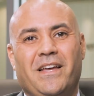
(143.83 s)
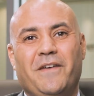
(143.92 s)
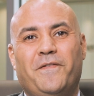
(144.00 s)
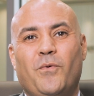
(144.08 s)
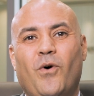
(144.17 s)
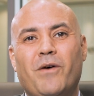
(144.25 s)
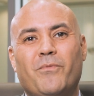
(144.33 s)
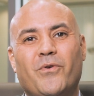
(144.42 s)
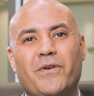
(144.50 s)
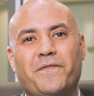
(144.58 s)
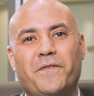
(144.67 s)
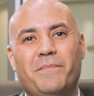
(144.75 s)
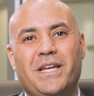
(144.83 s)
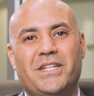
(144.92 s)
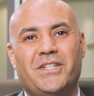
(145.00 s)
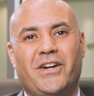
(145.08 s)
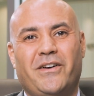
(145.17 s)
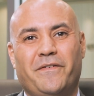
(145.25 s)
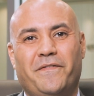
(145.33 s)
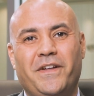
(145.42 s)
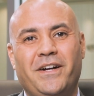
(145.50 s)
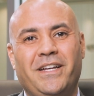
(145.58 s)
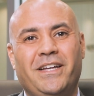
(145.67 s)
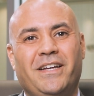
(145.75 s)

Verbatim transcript: If you want more information on Affinity,